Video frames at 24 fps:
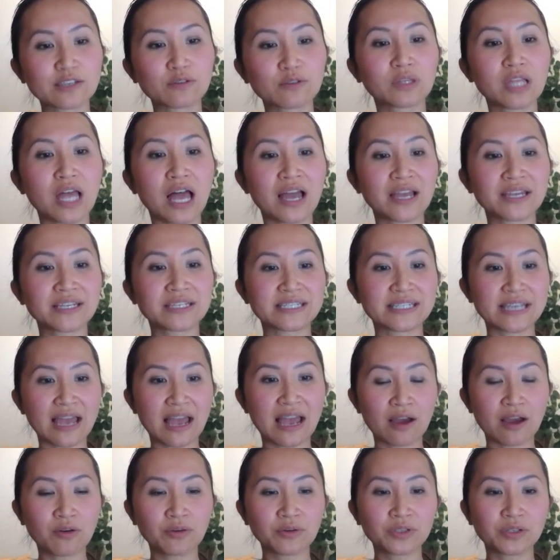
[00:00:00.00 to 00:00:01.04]
You lie
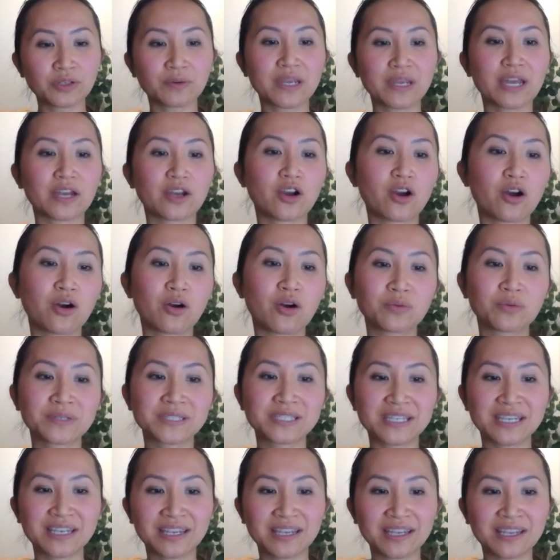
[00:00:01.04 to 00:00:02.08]
down, you get
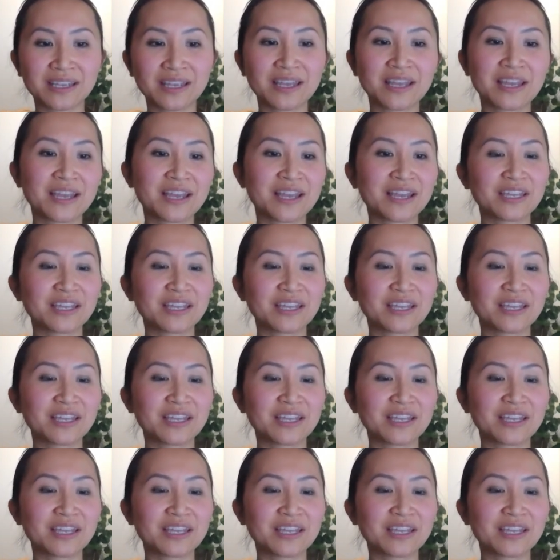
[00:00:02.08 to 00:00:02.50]
cozy,